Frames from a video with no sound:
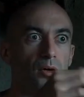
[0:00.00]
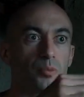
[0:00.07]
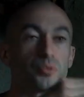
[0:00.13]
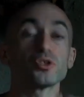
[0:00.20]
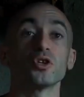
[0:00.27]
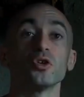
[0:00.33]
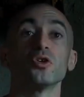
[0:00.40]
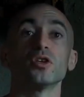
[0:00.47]

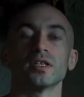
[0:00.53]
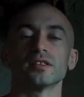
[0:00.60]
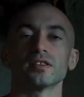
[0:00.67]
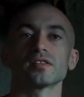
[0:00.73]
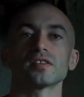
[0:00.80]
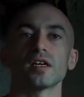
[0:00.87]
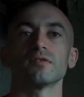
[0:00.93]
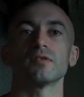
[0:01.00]
obscuring
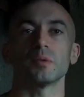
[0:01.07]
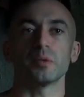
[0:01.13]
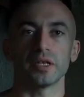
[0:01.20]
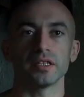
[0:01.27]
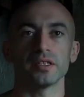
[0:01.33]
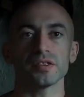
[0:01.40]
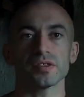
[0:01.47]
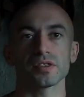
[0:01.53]
the
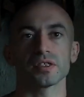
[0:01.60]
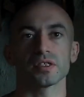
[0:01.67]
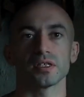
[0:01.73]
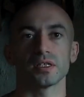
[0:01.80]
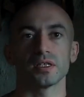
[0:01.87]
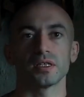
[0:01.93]
self-awareness.